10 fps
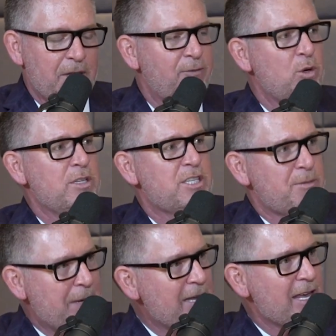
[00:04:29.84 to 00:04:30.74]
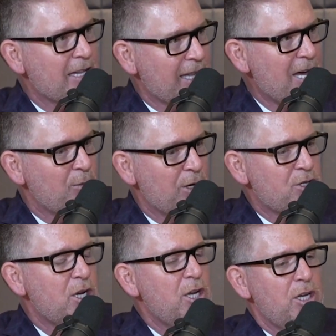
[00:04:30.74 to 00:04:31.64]
If you can speak that
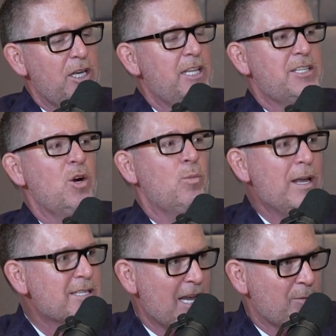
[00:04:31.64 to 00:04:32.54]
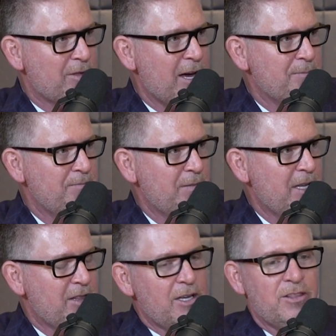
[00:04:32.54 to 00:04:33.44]
language, it's going to resonate with them.
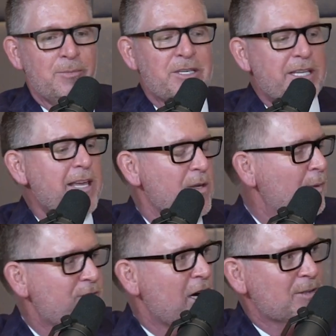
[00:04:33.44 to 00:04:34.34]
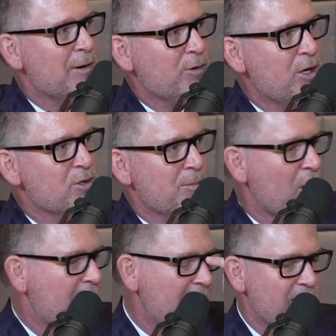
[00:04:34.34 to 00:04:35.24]
The mistake that we've talked about for years in
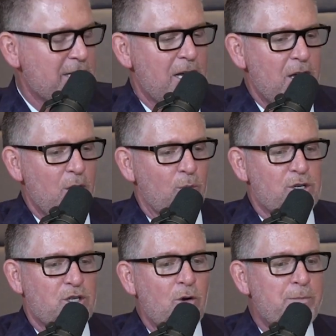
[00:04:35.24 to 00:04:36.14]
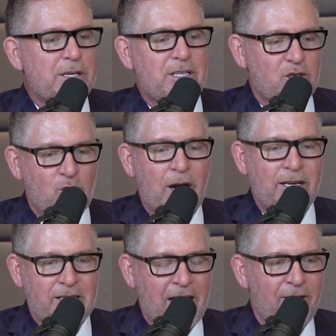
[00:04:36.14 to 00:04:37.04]
marketing is we're so busy
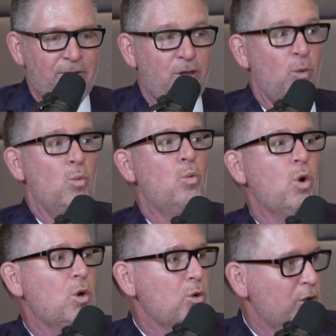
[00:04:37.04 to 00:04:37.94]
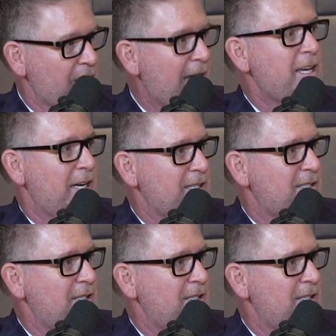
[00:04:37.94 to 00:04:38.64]
trying to have the world like us.